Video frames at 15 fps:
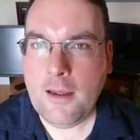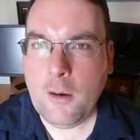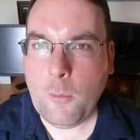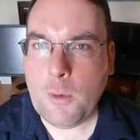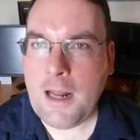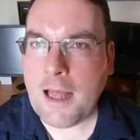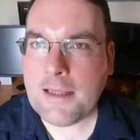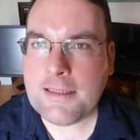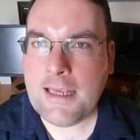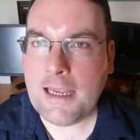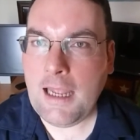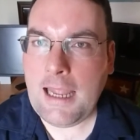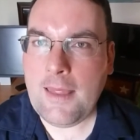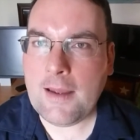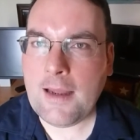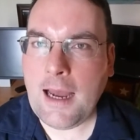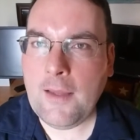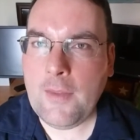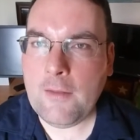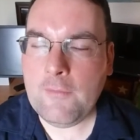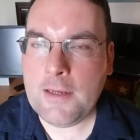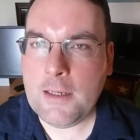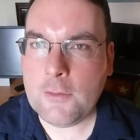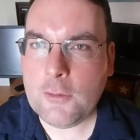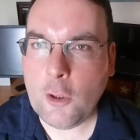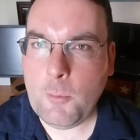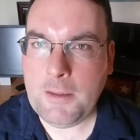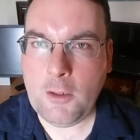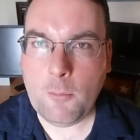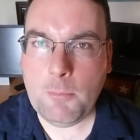We're not saying, "Hey, that guy in that video told
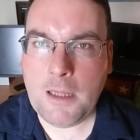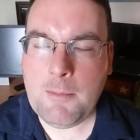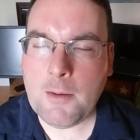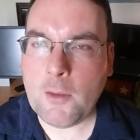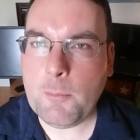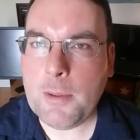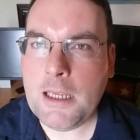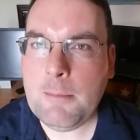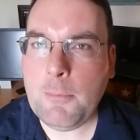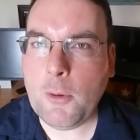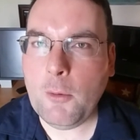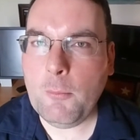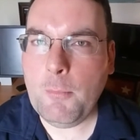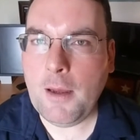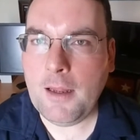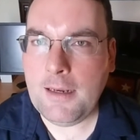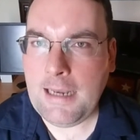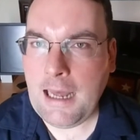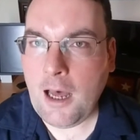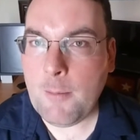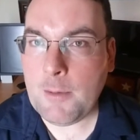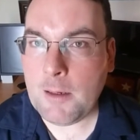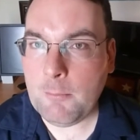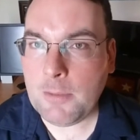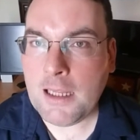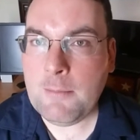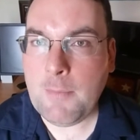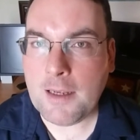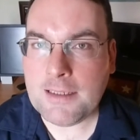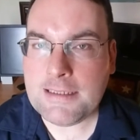me don't blame other people, but now I'm going to blame
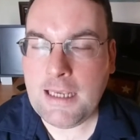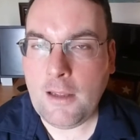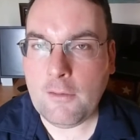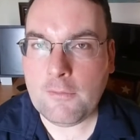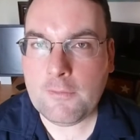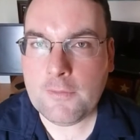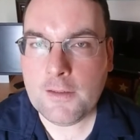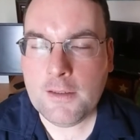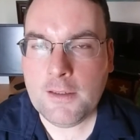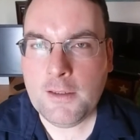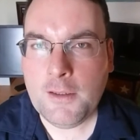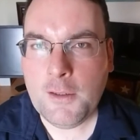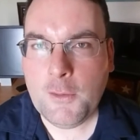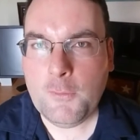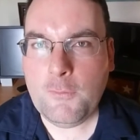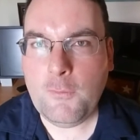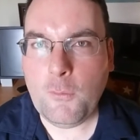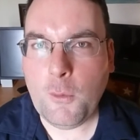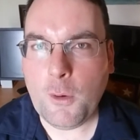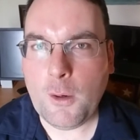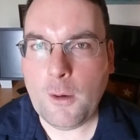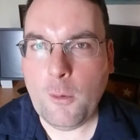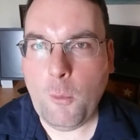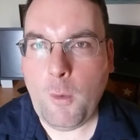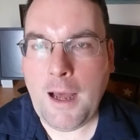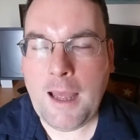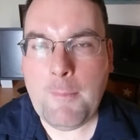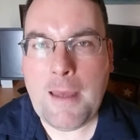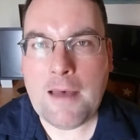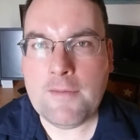myself for why
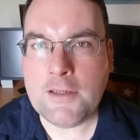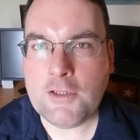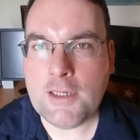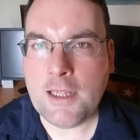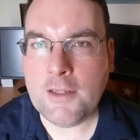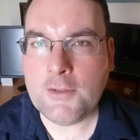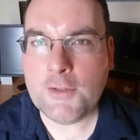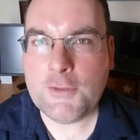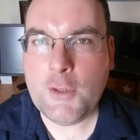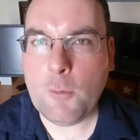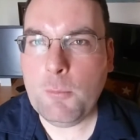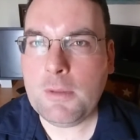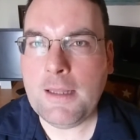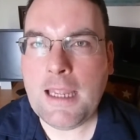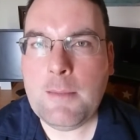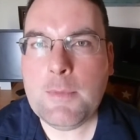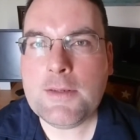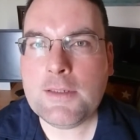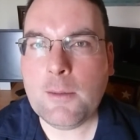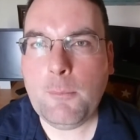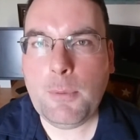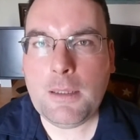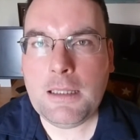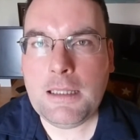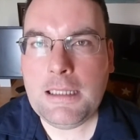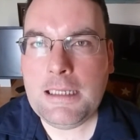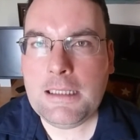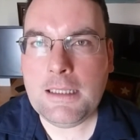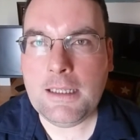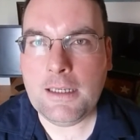I'm having challenges." No, blame is
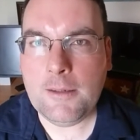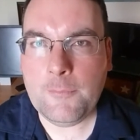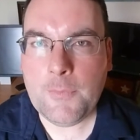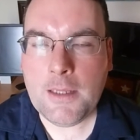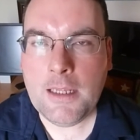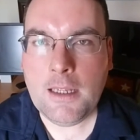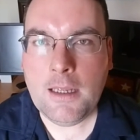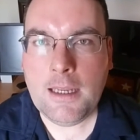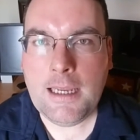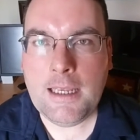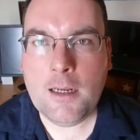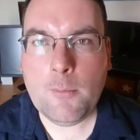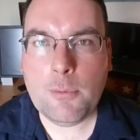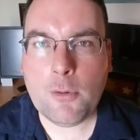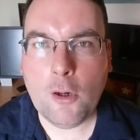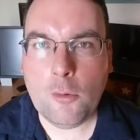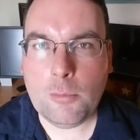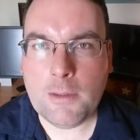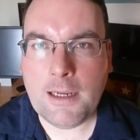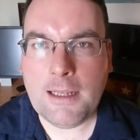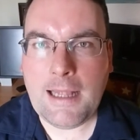completely inappropriate